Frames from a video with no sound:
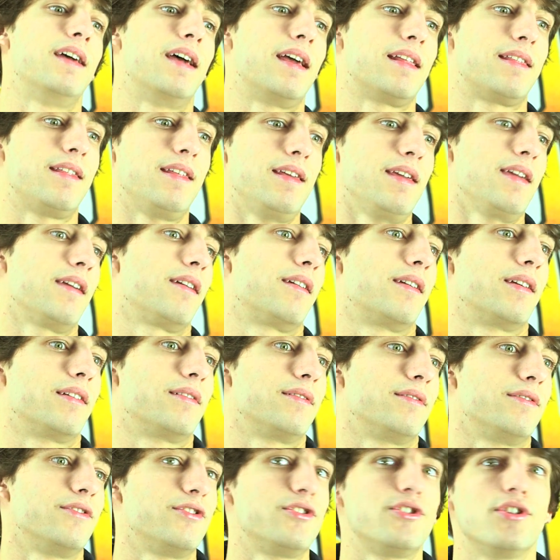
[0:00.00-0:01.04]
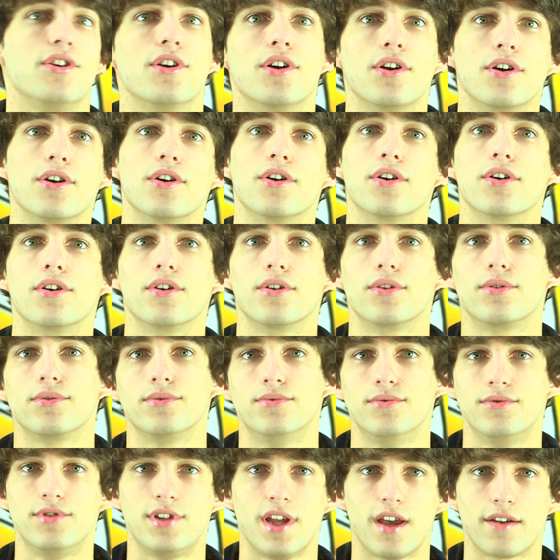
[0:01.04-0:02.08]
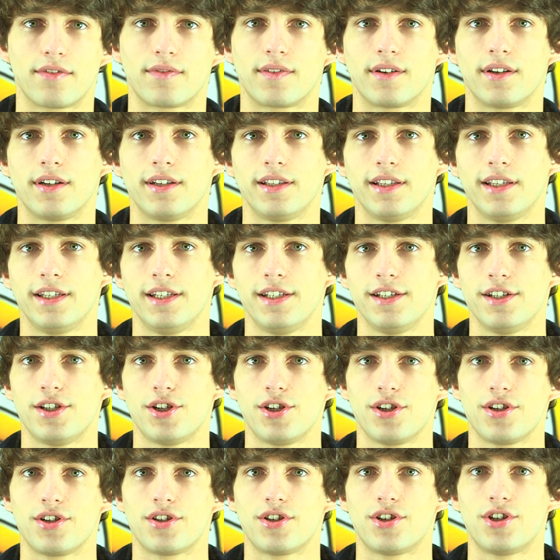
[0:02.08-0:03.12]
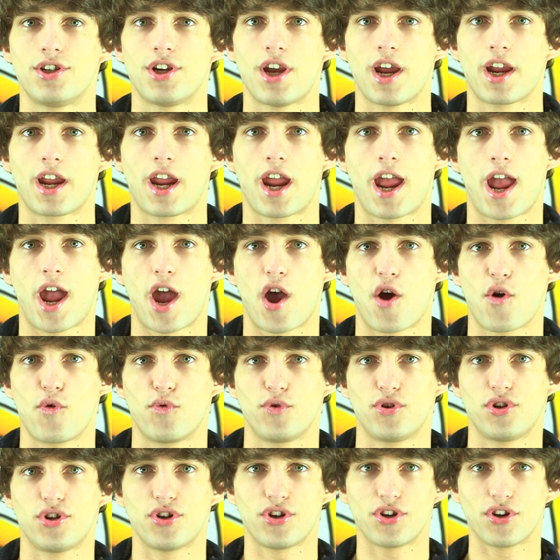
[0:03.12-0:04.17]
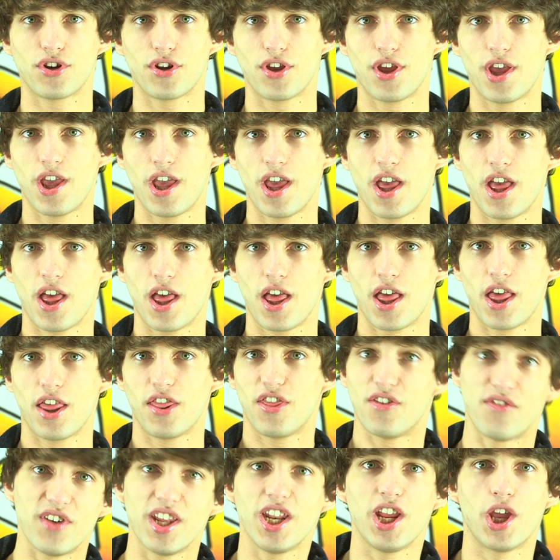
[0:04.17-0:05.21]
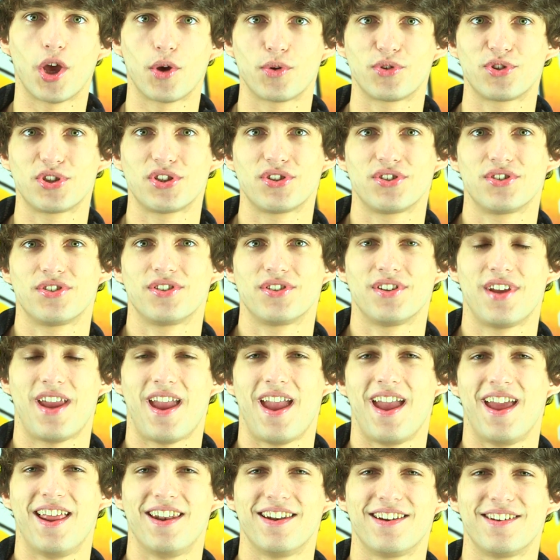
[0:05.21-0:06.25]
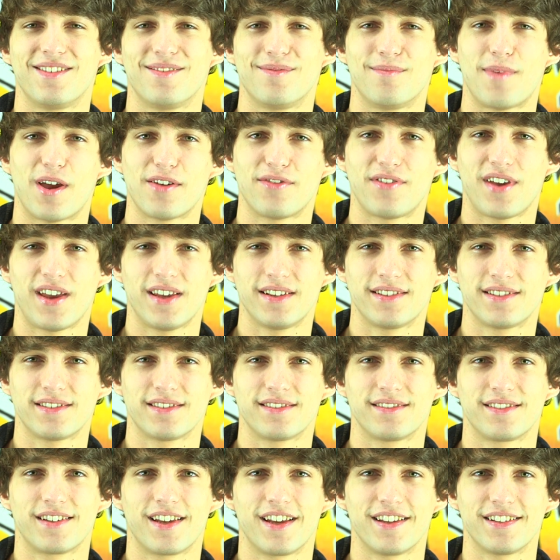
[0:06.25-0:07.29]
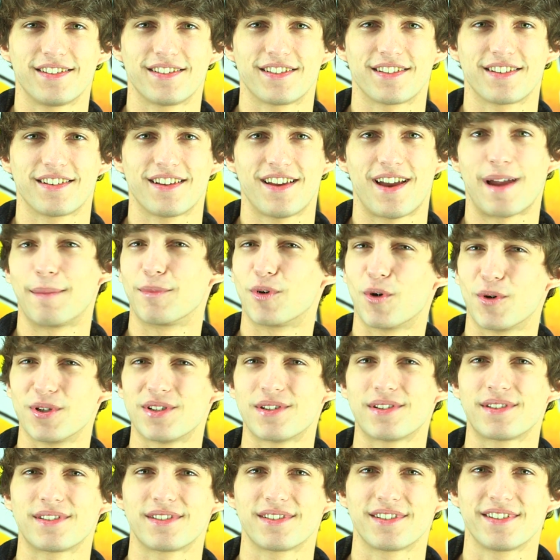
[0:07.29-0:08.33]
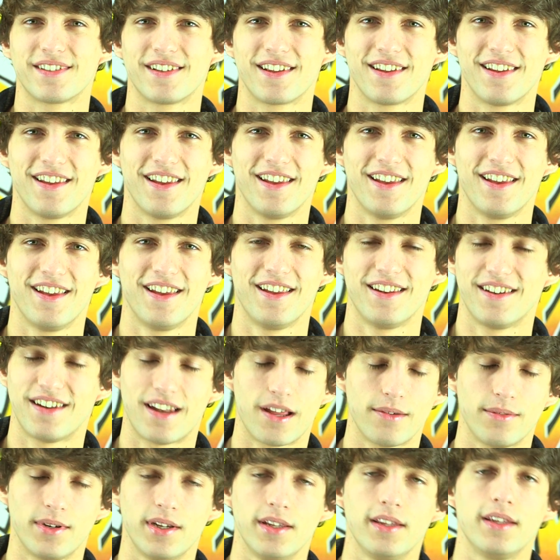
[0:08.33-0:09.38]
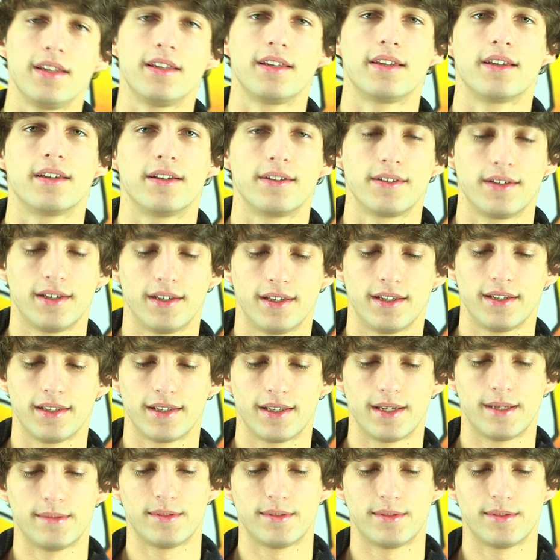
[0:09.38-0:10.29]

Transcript: I think. So definitely just check out the videos. And my face, because I'm gorgeous. Not really. Okay.